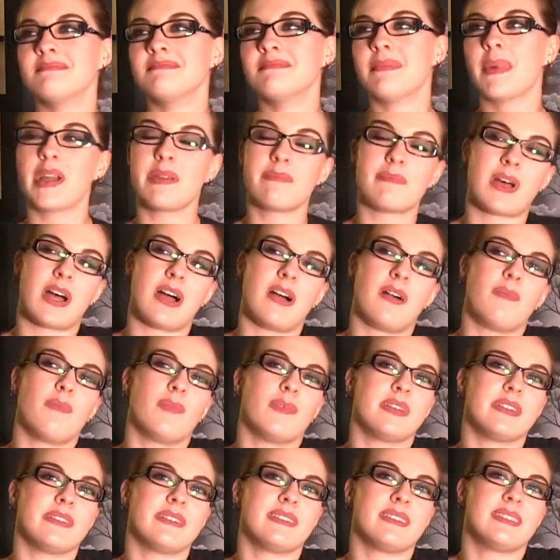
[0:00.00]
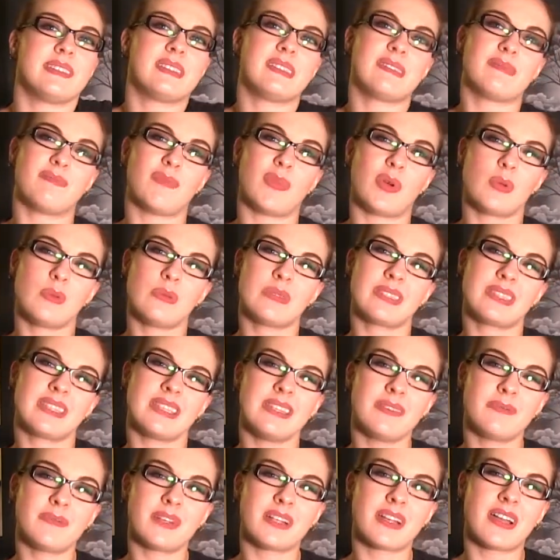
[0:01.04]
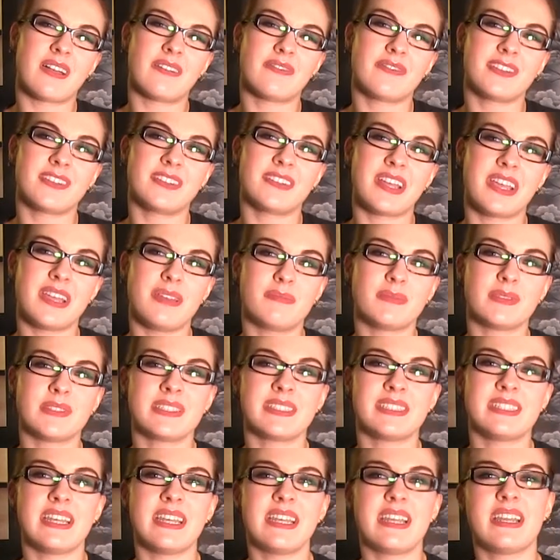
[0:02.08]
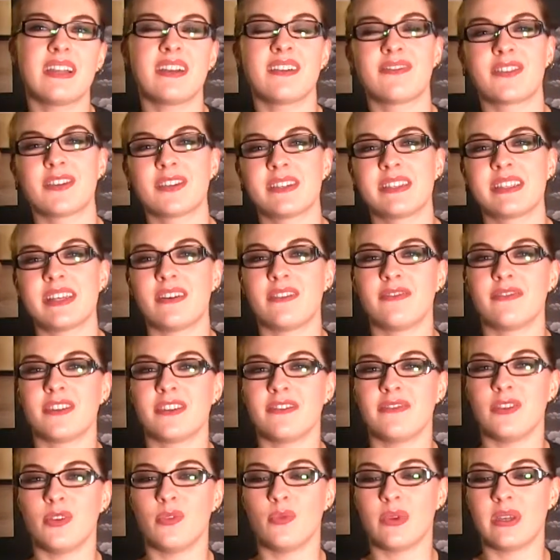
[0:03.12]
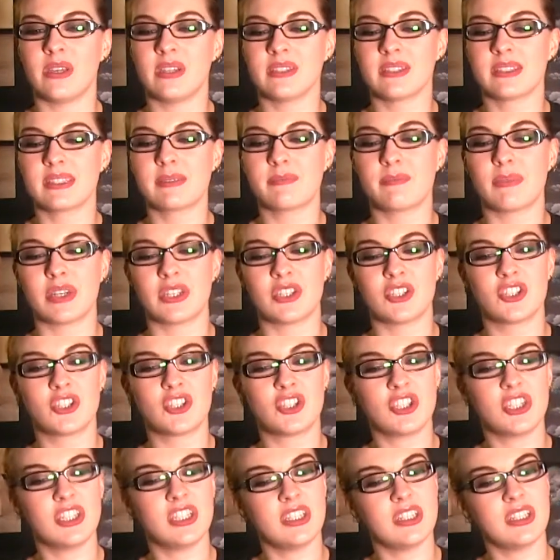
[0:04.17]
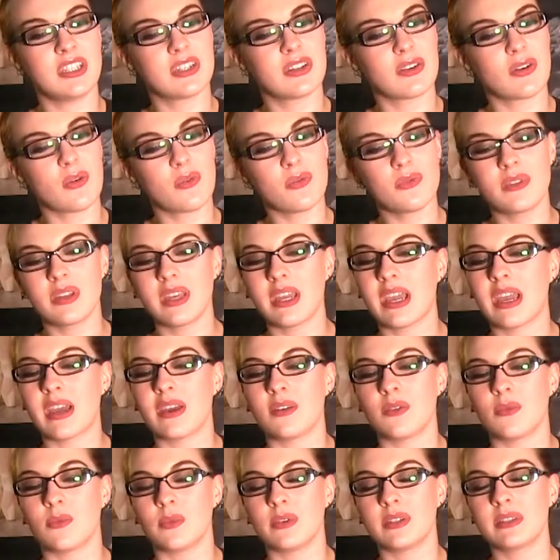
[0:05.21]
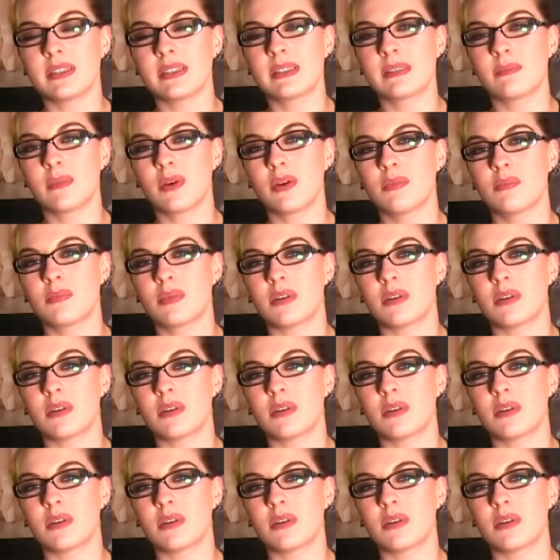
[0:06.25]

My mom was mostly recovered, able to take care of herself in a few weeks, but she only had one small